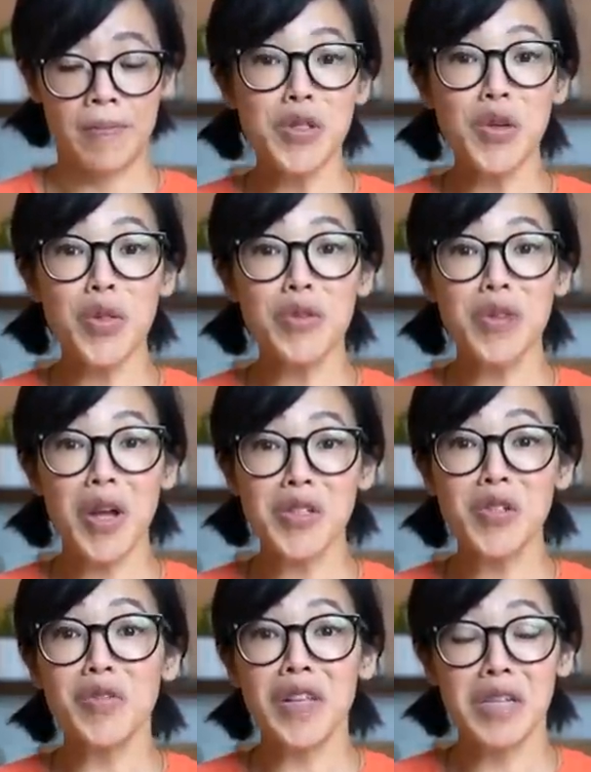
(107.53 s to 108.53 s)
So there's
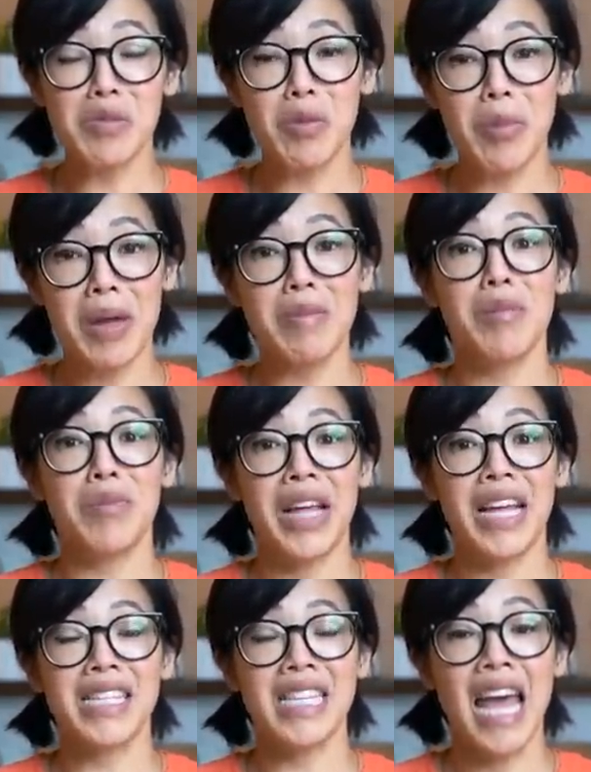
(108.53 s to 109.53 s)
also flexible payment
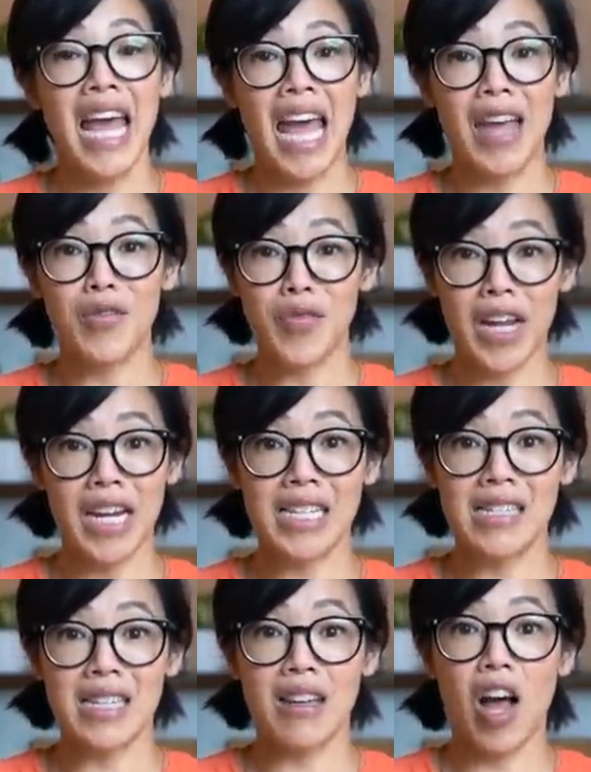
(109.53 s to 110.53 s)
plans and
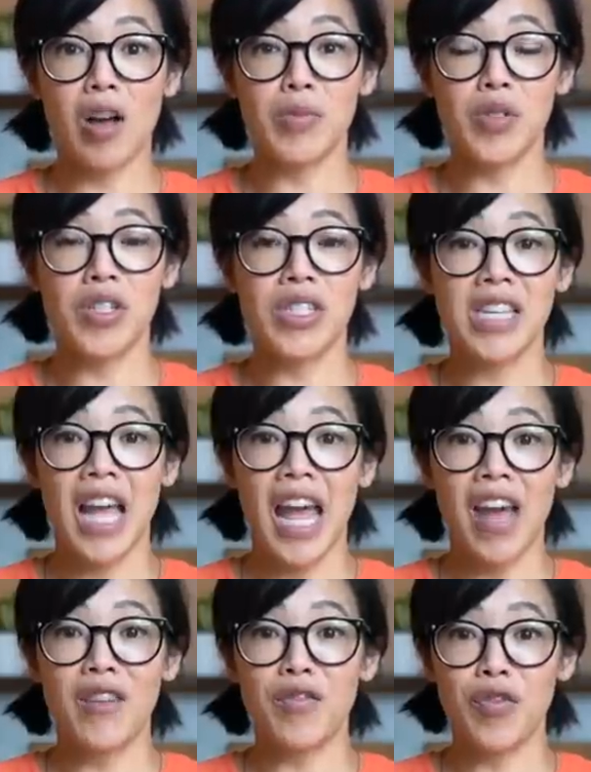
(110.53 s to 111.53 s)
financing options
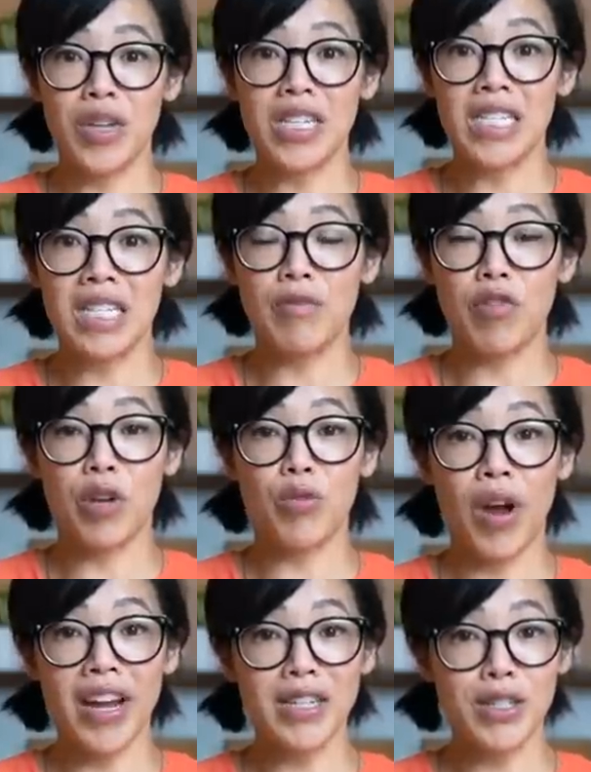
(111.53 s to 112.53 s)
and free delivery
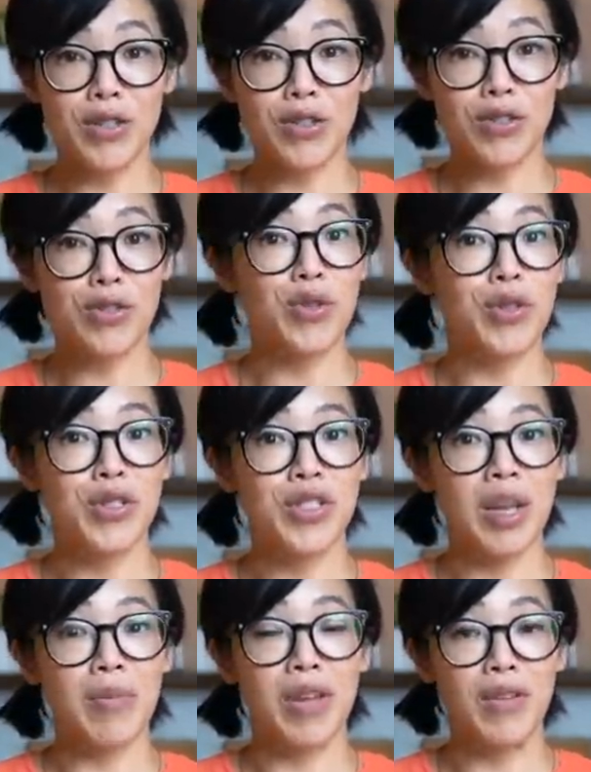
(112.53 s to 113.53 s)
right to your
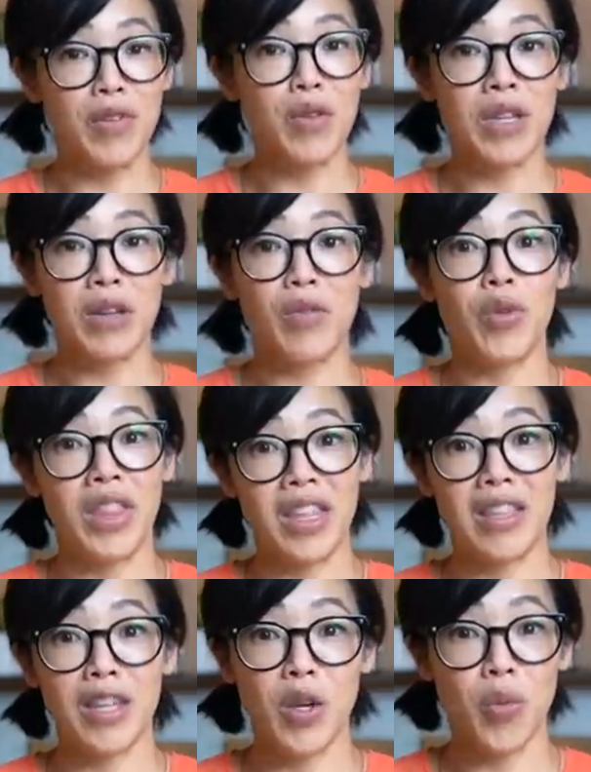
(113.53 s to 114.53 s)
doorstep if you live
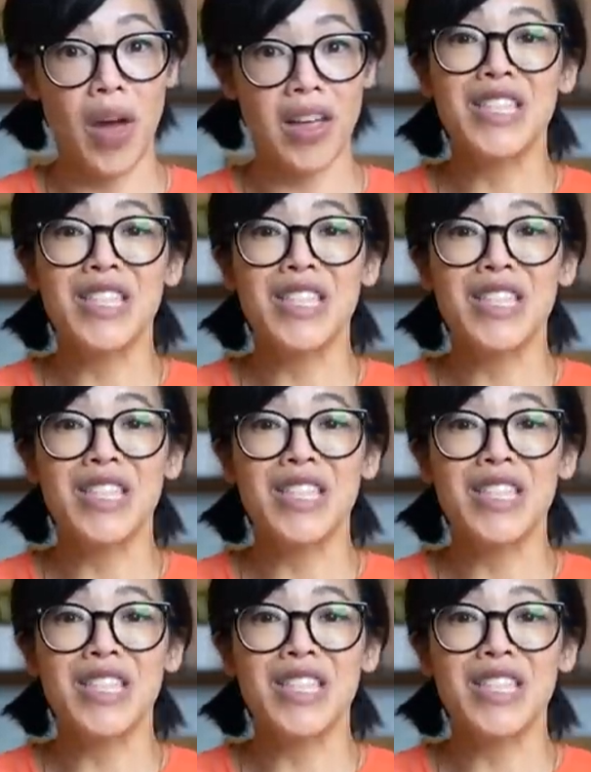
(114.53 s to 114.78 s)
within the US.